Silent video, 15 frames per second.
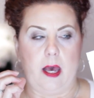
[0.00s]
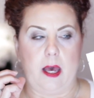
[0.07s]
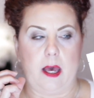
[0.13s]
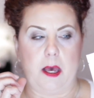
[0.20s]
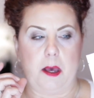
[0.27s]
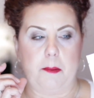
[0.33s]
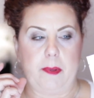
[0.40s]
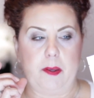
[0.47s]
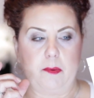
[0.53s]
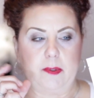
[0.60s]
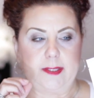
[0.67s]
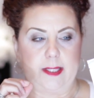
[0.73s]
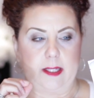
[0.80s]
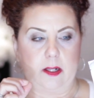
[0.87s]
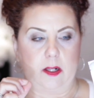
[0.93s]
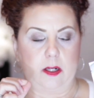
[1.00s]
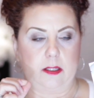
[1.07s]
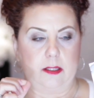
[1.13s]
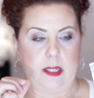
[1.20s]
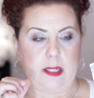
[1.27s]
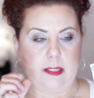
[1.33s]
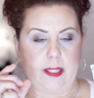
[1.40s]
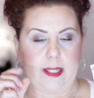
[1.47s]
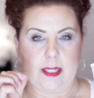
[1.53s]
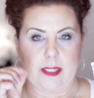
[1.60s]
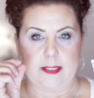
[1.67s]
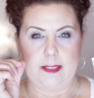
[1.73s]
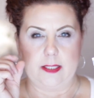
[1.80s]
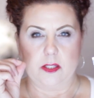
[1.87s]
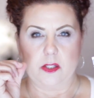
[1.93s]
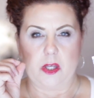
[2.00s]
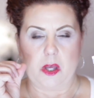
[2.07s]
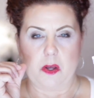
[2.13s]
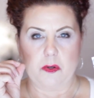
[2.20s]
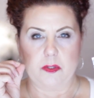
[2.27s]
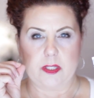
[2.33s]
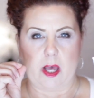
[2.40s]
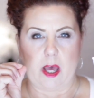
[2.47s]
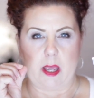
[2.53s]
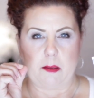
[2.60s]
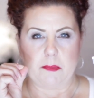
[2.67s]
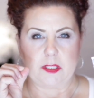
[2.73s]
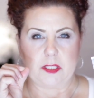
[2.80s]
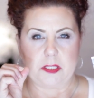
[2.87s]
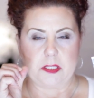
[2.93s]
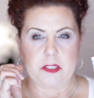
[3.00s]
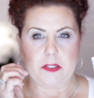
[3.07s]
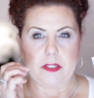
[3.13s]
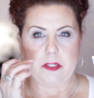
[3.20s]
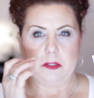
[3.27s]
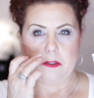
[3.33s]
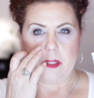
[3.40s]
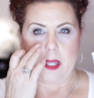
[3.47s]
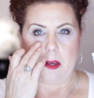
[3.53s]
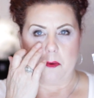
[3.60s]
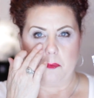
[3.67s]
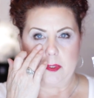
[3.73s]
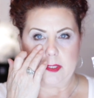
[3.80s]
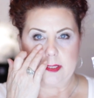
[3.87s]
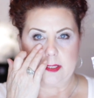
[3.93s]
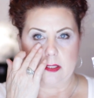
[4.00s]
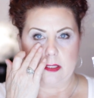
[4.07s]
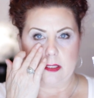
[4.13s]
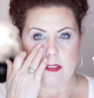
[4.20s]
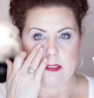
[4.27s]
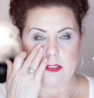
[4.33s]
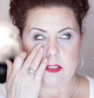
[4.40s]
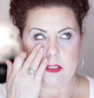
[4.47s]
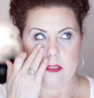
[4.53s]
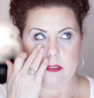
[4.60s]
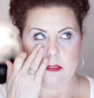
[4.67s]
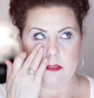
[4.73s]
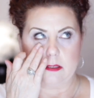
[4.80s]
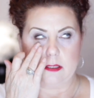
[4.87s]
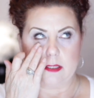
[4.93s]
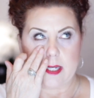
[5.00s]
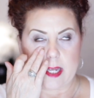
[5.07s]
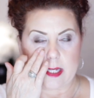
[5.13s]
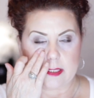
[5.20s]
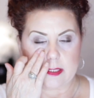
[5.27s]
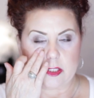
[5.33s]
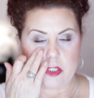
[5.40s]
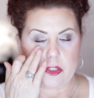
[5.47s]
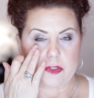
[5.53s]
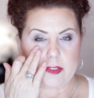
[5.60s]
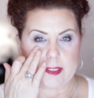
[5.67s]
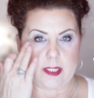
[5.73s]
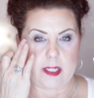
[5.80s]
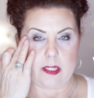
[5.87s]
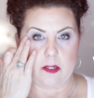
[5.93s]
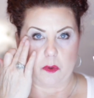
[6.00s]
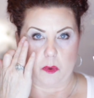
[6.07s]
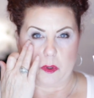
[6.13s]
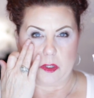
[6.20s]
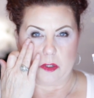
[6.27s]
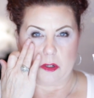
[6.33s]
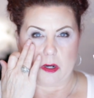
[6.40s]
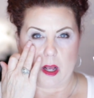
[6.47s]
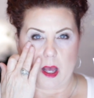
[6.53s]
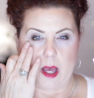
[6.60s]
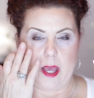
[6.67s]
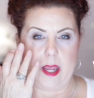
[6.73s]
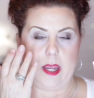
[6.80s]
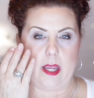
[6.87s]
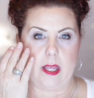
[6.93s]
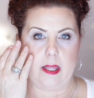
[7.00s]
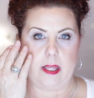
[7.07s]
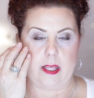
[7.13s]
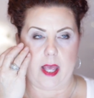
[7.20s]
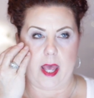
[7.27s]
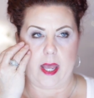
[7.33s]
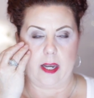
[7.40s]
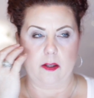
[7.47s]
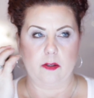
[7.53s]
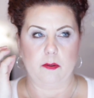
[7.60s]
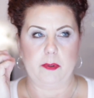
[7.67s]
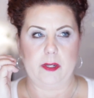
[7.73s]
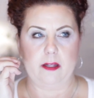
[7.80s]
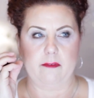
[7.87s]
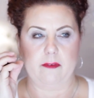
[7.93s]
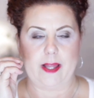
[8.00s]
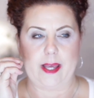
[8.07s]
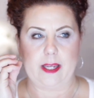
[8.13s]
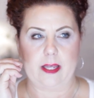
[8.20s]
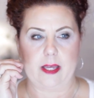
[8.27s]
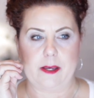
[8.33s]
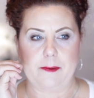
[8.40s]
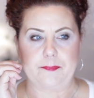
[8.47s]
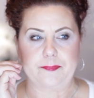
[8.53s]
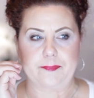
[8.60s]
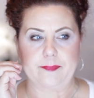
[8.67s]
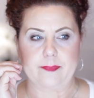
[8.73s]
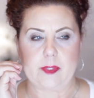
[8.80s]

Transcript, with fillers: Um, it was a, a, like a silicone type material that was next to your skin on your eye and it had a little bit of like a um,